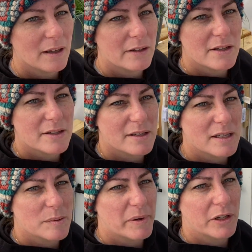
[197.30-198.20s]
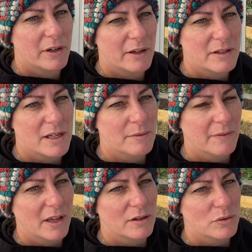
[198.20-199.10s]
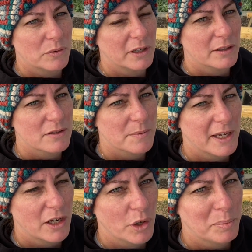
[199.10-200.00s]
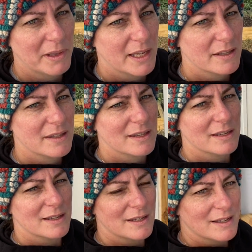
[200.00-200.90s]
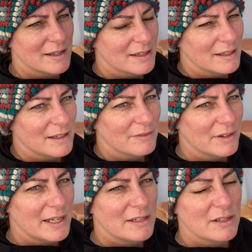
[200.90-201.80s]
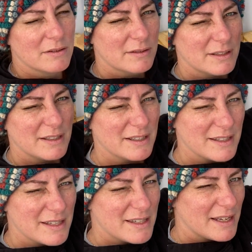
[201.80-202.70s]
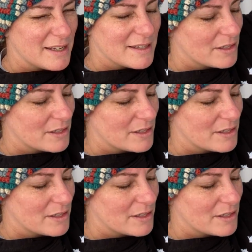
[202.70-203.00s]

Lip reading: I'll just spin around here. We've got a door, so we can open this if we need to. Oh, the sun is